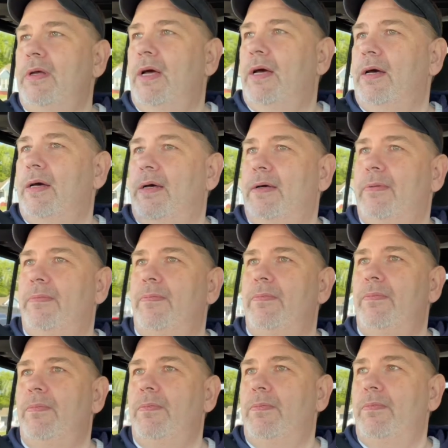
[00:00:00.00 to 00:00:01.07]

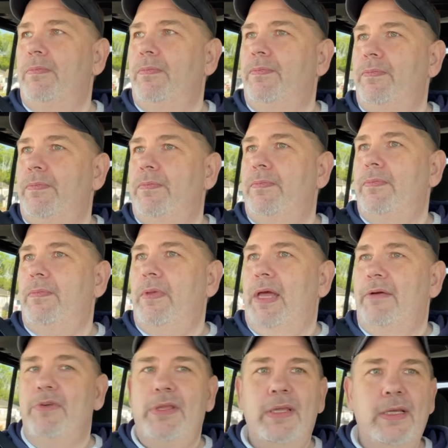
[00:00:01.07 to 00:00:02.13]
um,
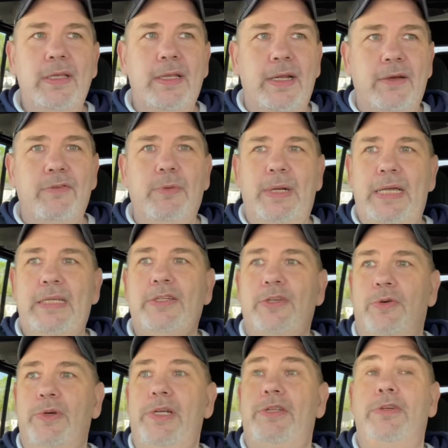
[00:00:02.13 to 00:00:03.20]
everything that everybody has
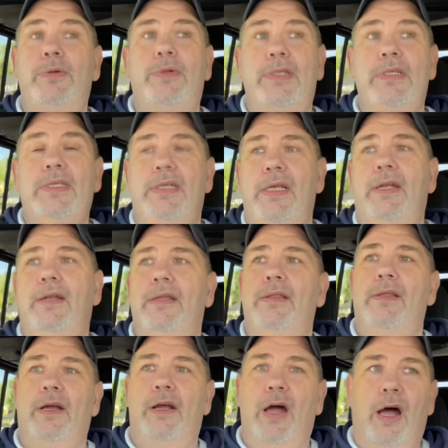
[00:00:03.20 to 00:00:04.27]
agreed to is in
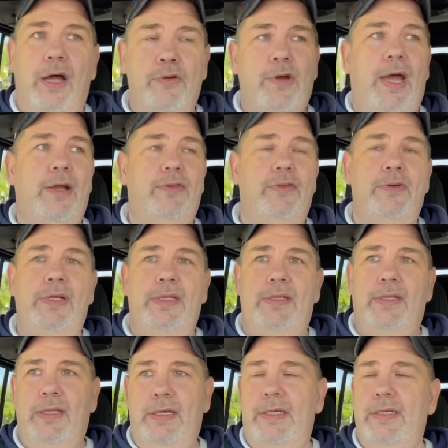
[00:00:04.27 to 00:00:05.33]
the contract or in
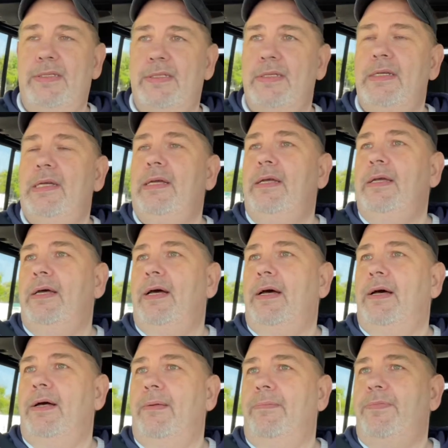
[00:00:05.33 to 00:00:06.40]
the lease.
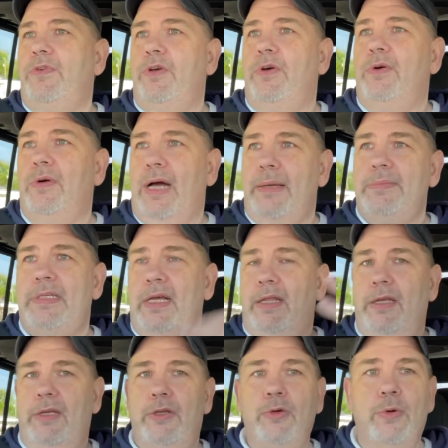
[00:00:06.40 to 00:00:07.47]
Um, so I'm
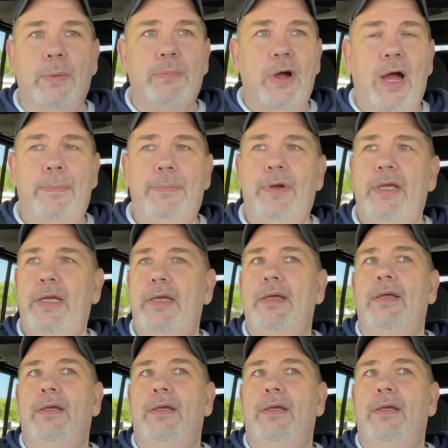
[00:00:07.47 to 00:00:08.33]
selling you a property